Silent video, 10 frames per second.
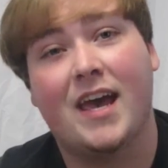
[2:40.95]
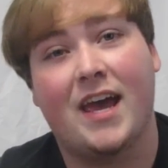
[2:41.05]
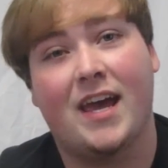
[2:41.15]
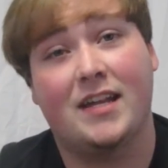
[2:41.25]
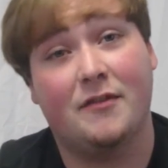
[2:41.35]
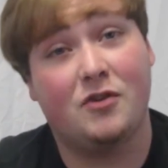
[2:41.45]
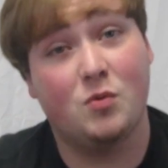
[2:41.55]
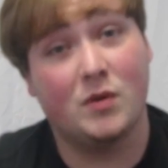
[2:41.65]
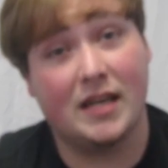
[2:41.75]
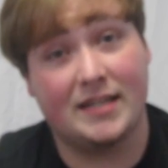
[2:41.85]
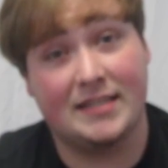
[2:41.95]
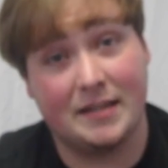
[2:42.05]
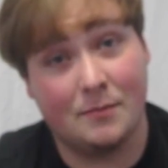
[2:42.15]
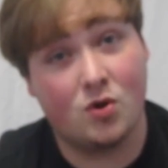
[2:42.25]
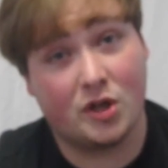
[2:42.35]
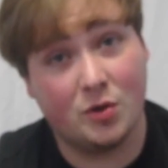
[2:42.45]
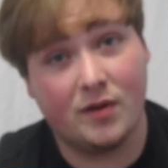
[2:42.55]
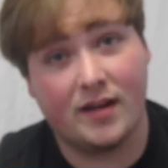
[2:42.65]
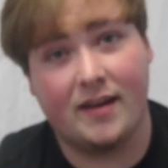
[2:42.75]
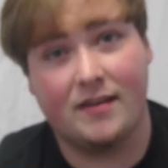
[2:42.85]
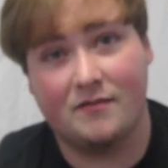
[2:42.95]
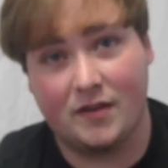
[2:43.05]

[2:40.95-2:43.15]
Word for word: And if you would like to see more Q&A